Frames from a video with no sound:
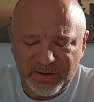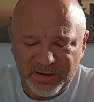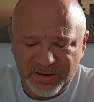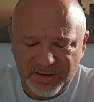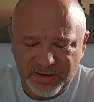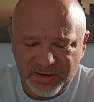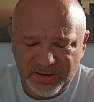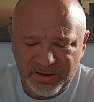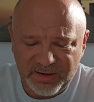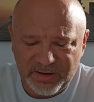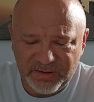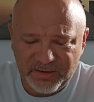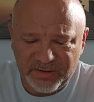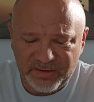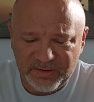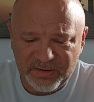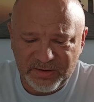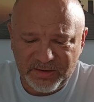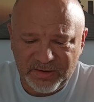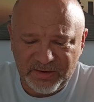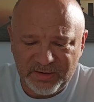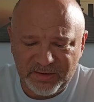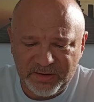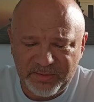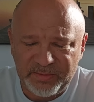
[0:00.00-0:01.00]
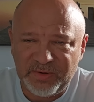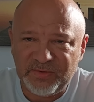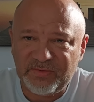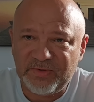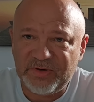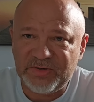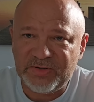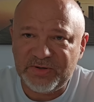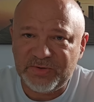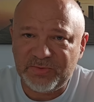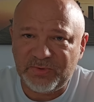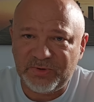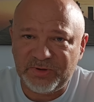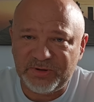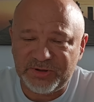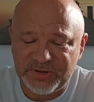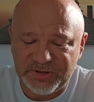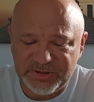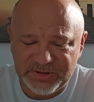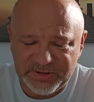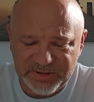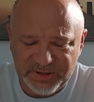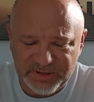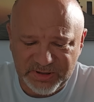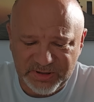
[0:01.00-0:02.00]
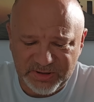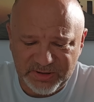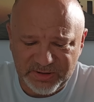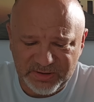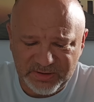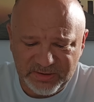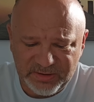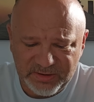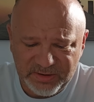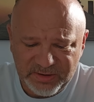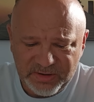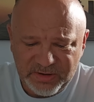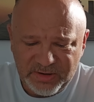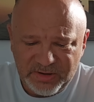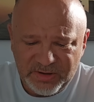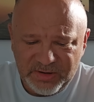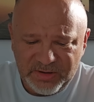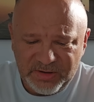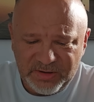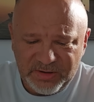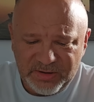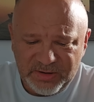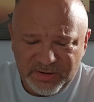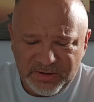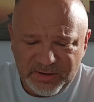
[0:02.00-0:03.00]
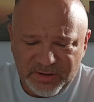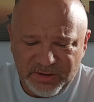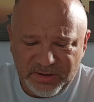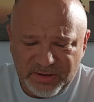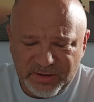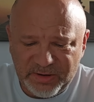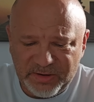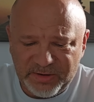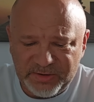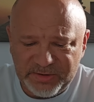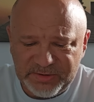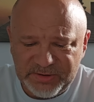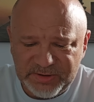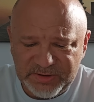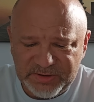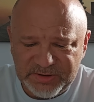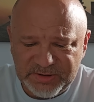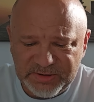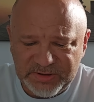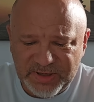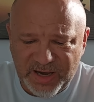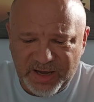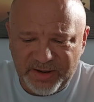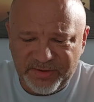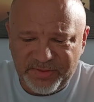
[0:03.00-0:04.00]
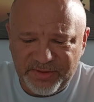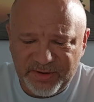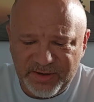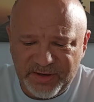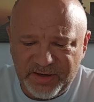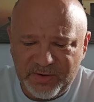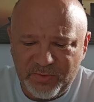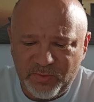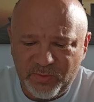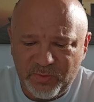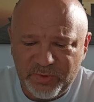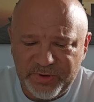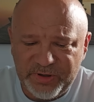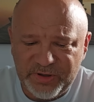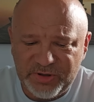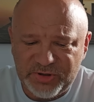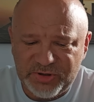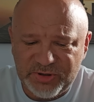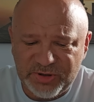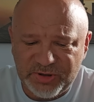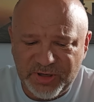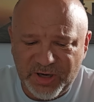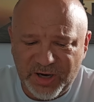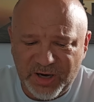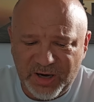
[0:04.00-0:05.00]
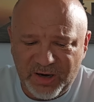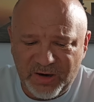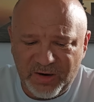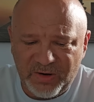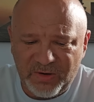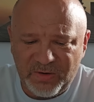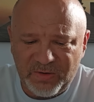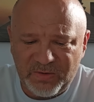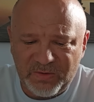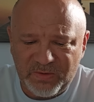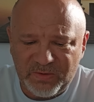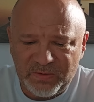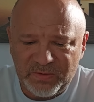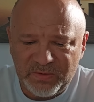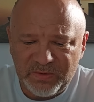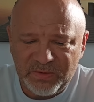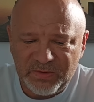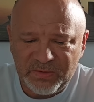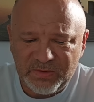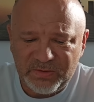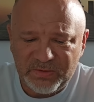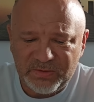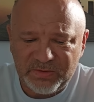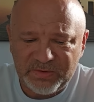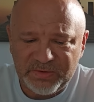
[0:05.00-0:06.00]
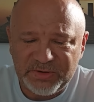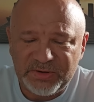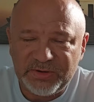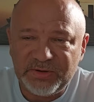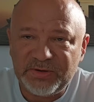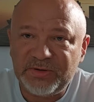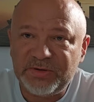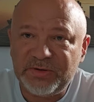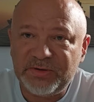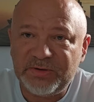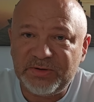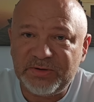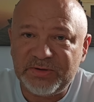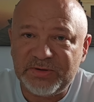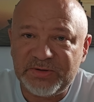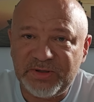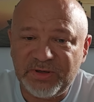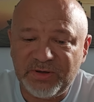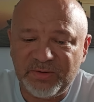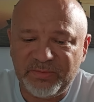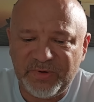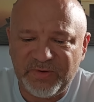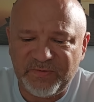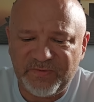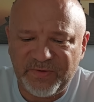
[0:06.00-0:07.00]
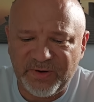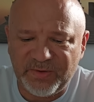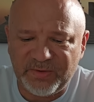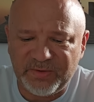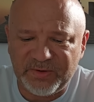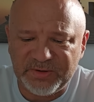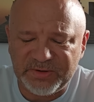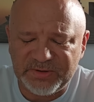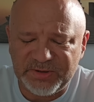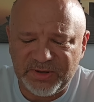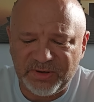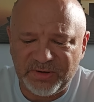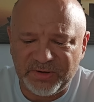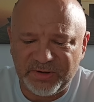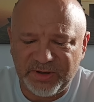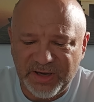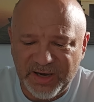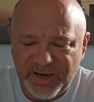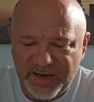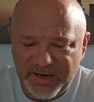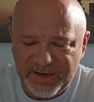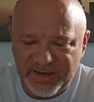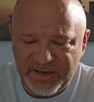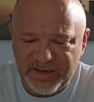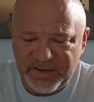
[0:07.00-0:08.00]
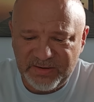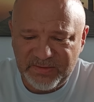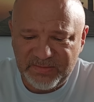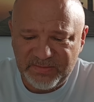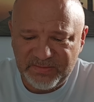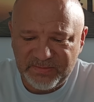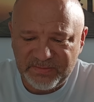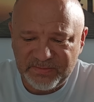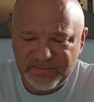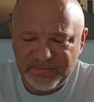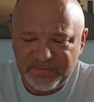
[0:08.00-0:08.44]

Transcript: and let me read you what she said. She said, I think we should all still be focused on Katie.